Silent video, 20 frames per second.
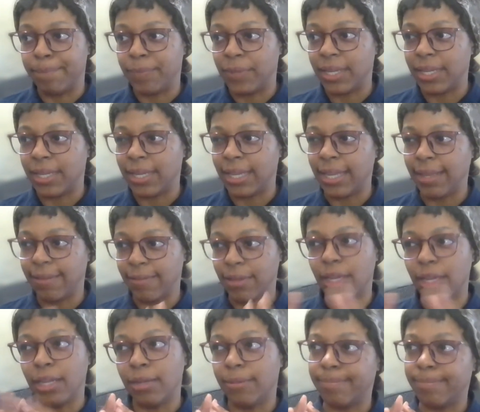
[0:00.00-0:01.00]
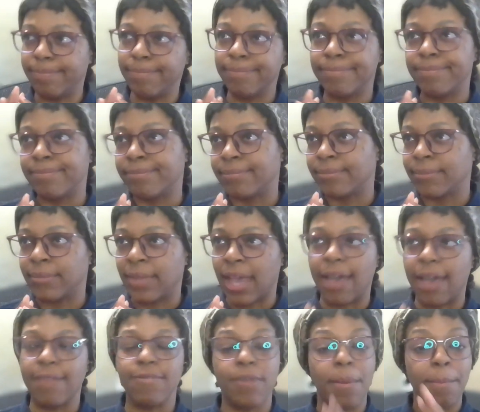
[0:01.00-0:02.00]
We can even
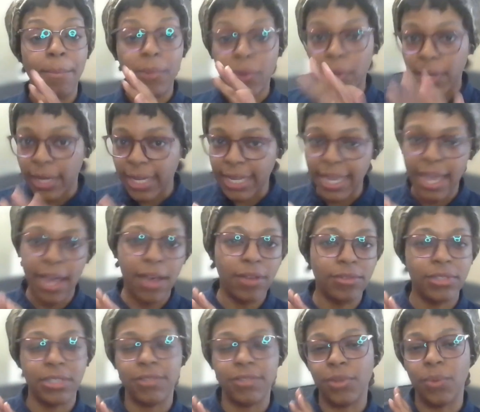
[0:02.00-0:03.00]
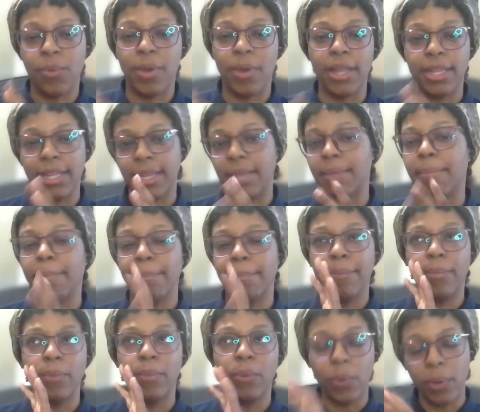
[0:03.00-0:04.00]
have more accounts if you want like
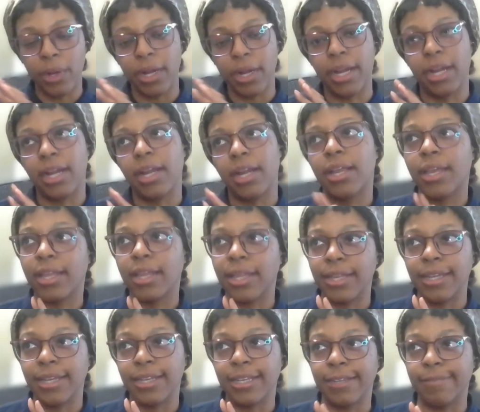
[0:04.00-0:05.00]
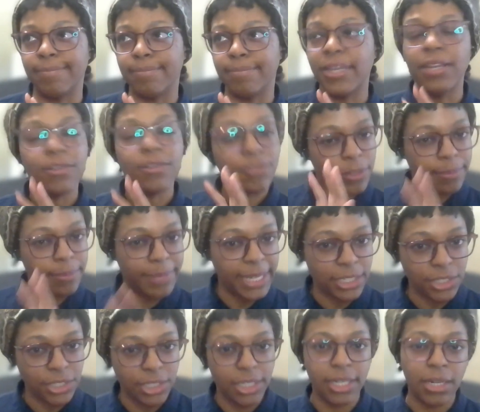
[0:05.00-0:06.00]
more
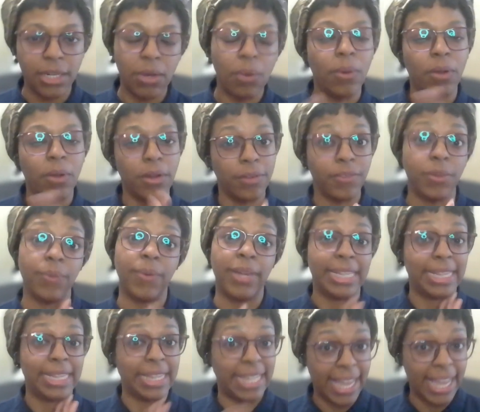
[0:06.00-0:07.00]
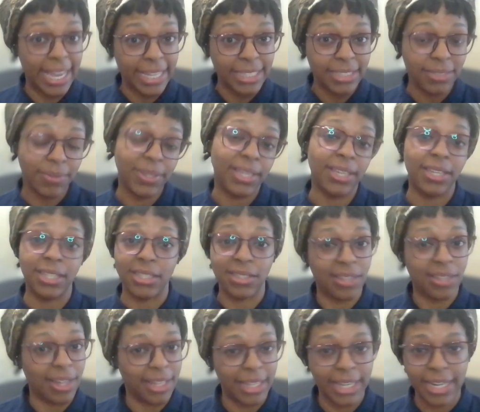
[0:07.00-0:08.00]
information, or if you want less, we can
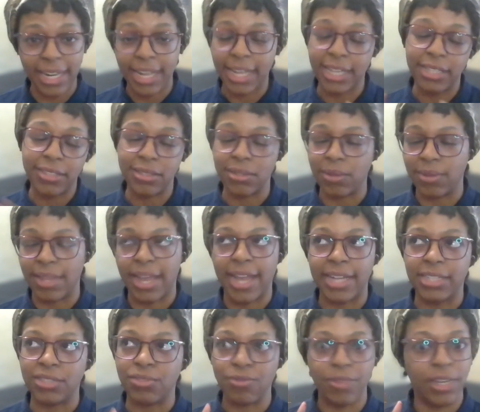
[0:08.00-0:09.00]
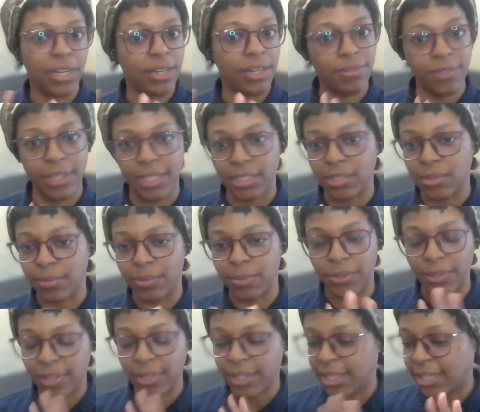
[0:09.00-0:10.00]
consolidate. So that's very
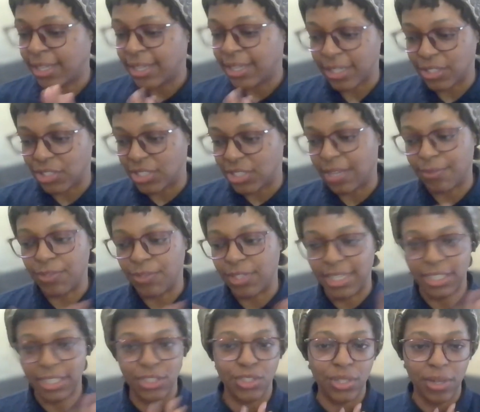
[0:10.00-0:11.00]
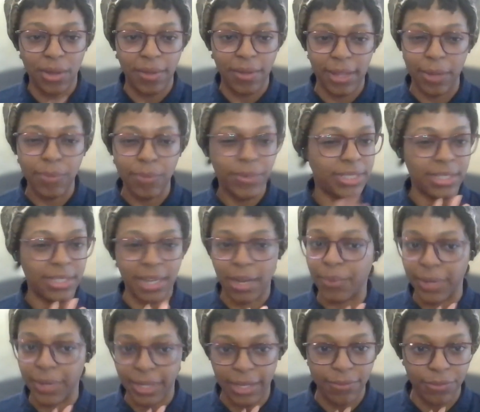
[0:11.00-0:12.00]
flexible. And you just have to let us know like what's not
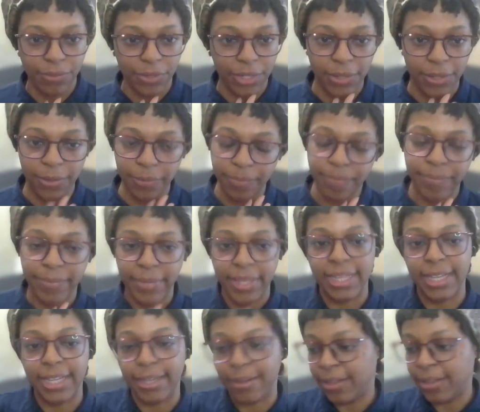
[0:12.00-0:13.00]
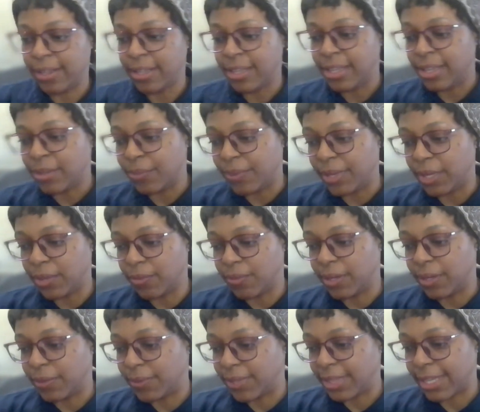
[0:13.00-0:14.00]
working for you, and then we can
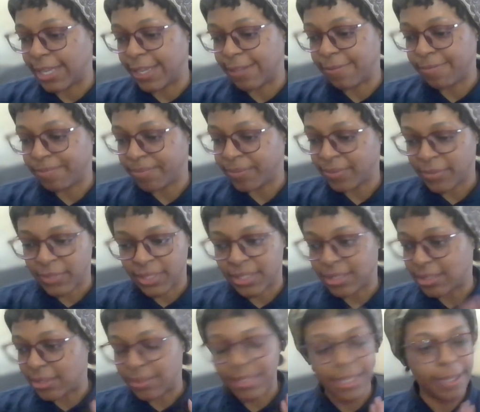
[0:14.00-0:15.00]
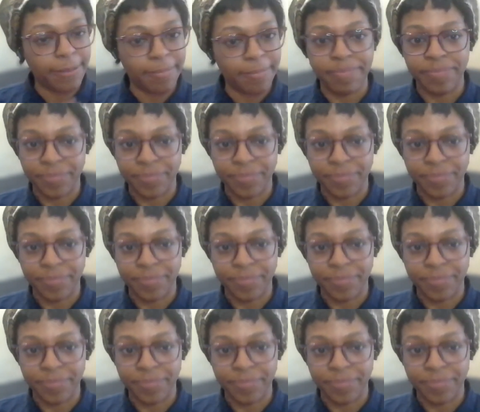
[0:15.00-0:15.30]
work with it. So yeah.